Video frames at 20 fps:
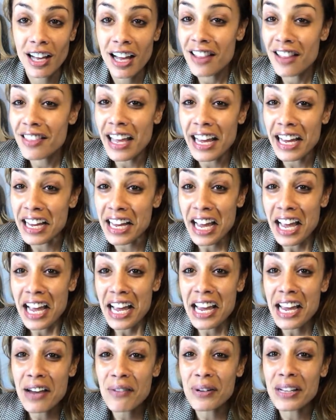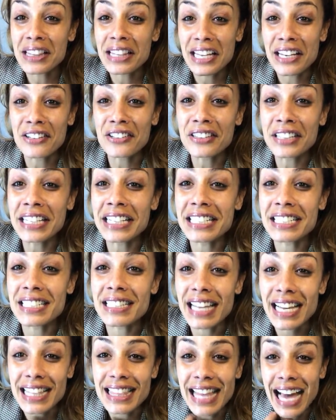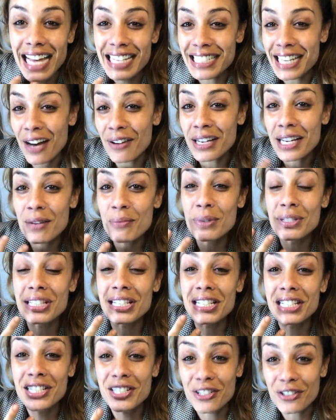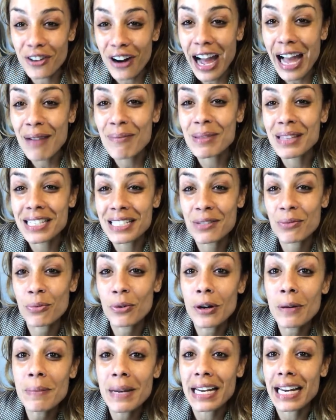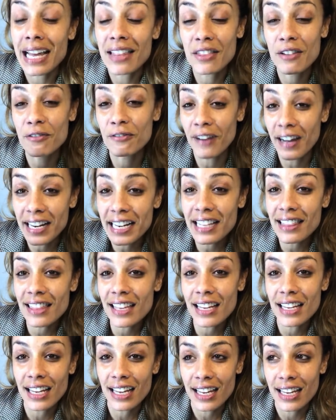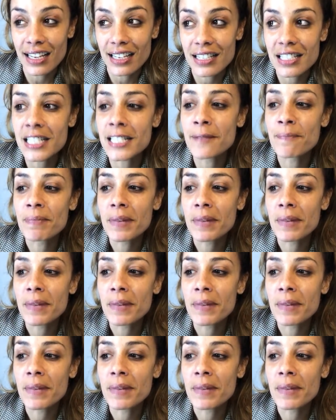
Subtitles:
Like, he would literally, like, that's how he would describe this woman. And the funny thing is,